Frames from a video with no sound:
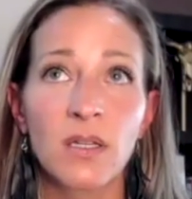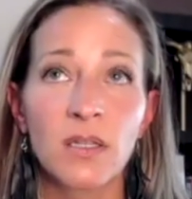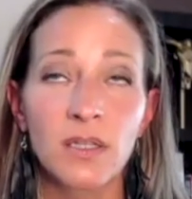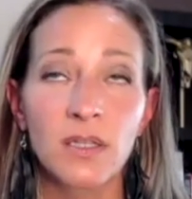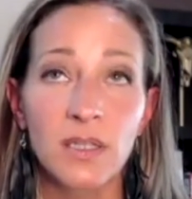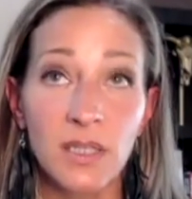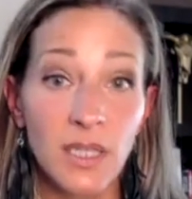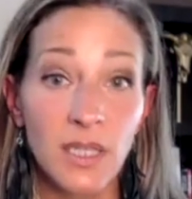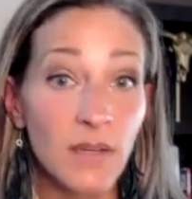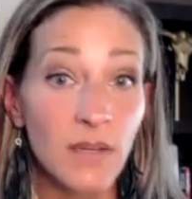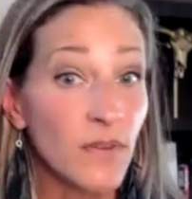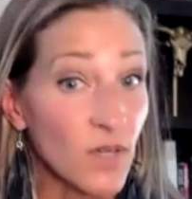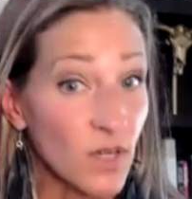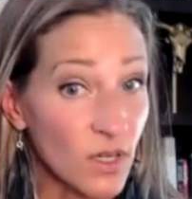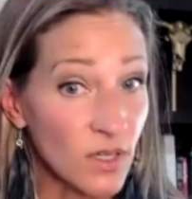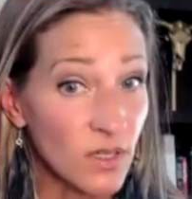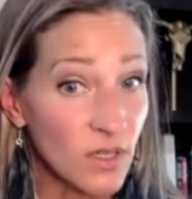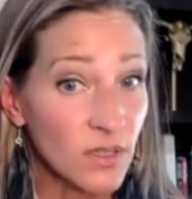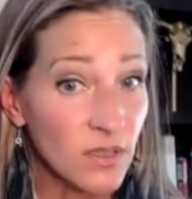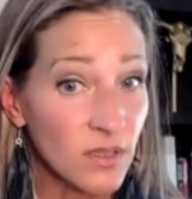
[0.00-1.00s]

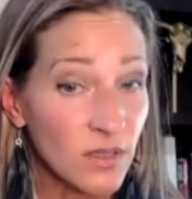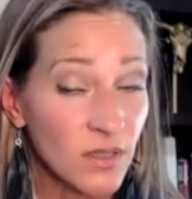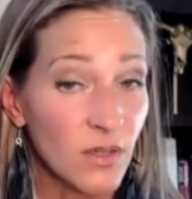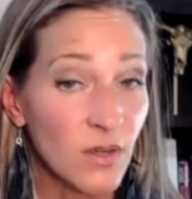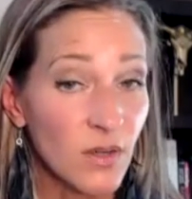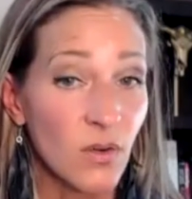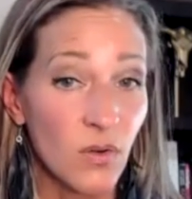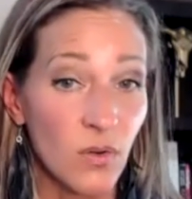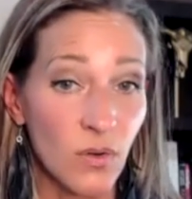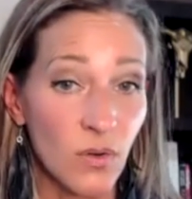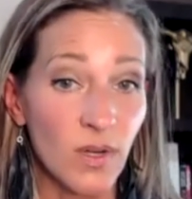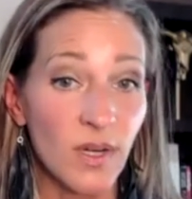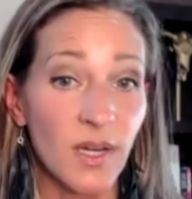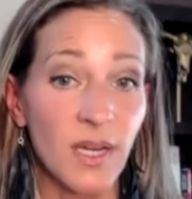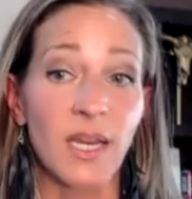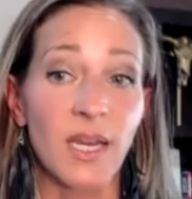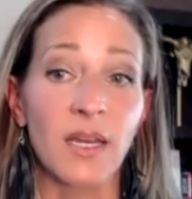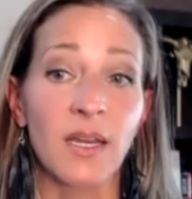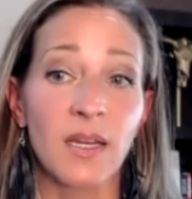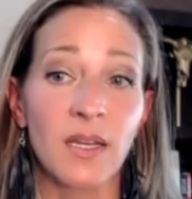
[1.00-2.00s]
liver,
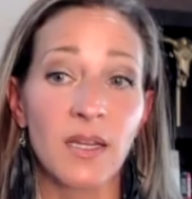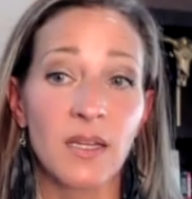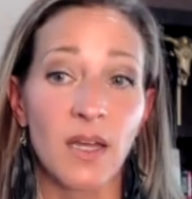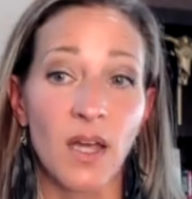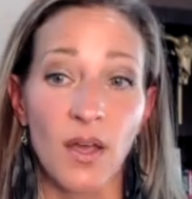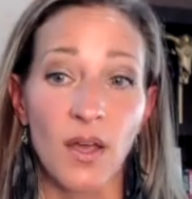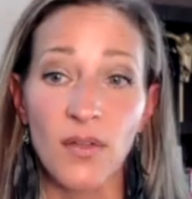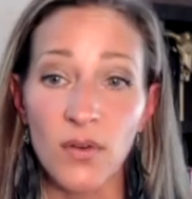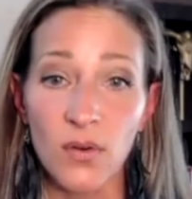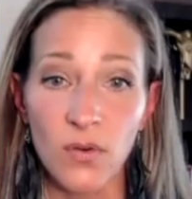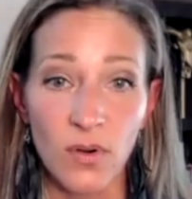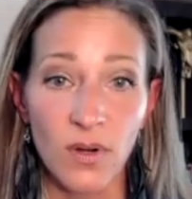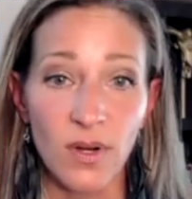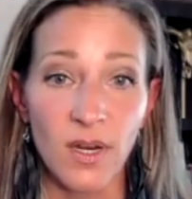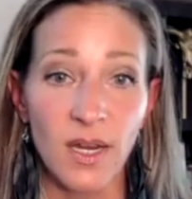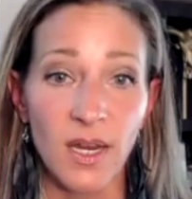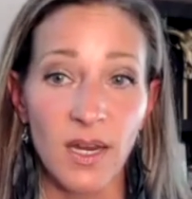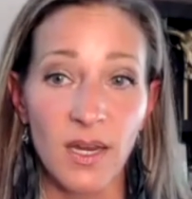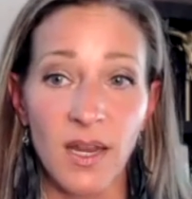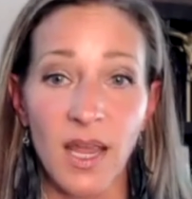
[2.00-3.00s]
organ, other
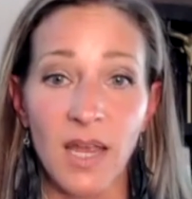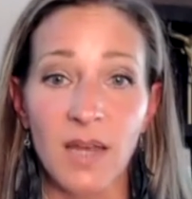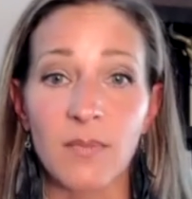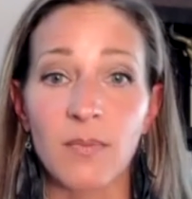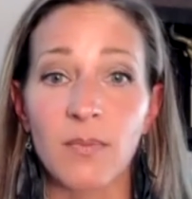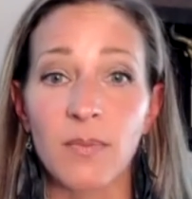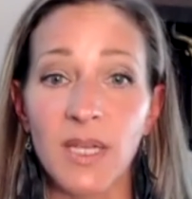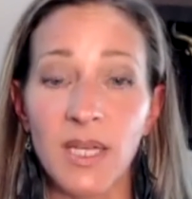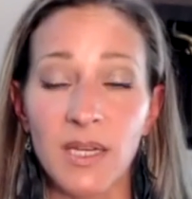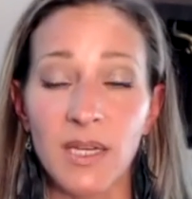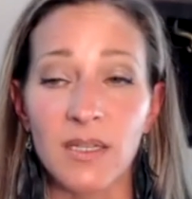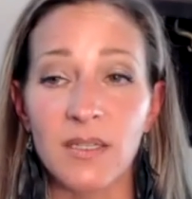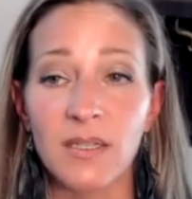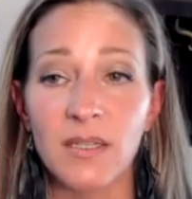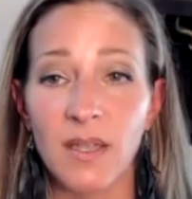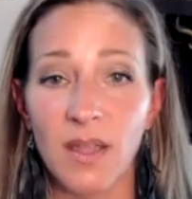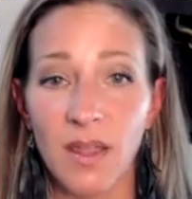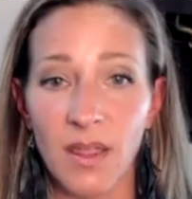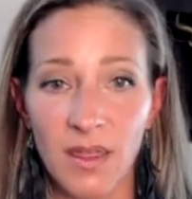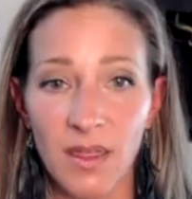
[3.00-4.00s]
organ, and meat
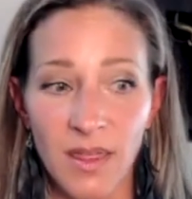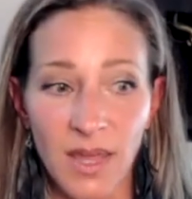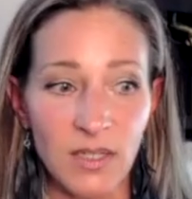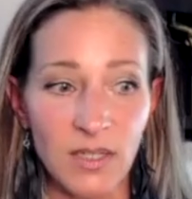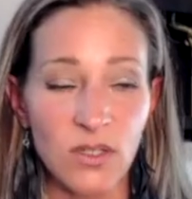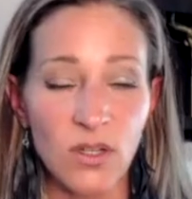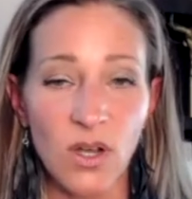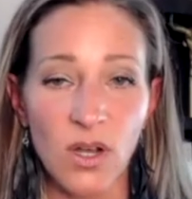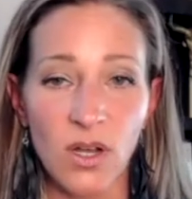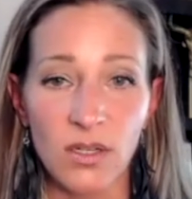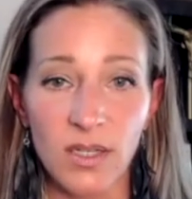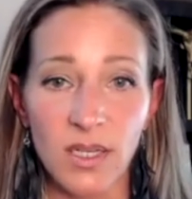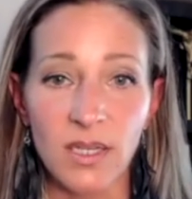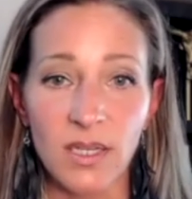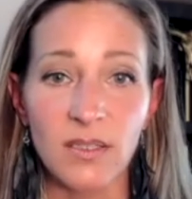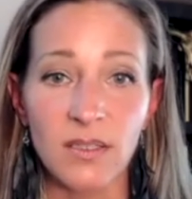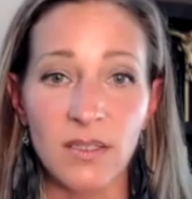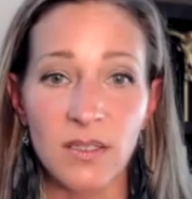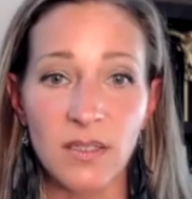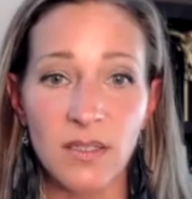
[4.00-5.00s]
that dog
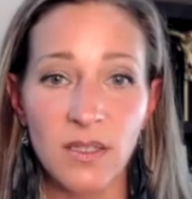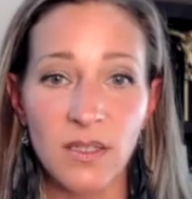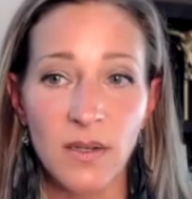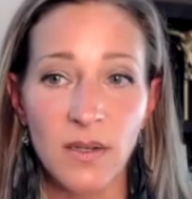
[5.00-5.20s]
needs.